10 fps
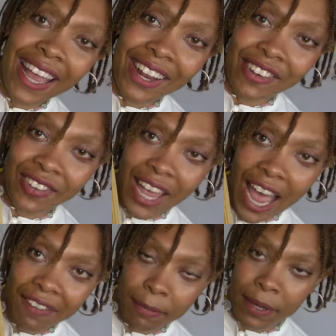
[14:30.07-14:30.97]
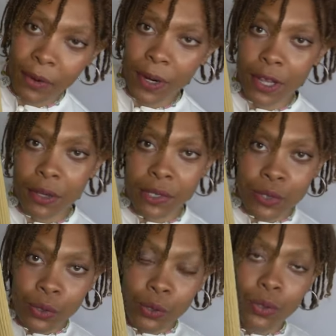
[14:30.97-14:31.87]
and just have it be one of those
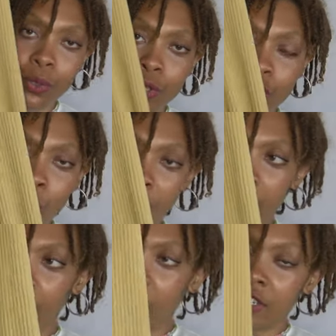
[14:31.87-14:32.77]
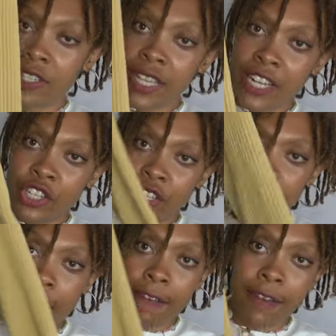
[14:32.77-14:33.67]
cool sweaters that
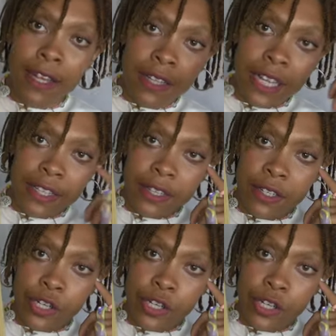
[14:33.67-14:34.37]
just have like the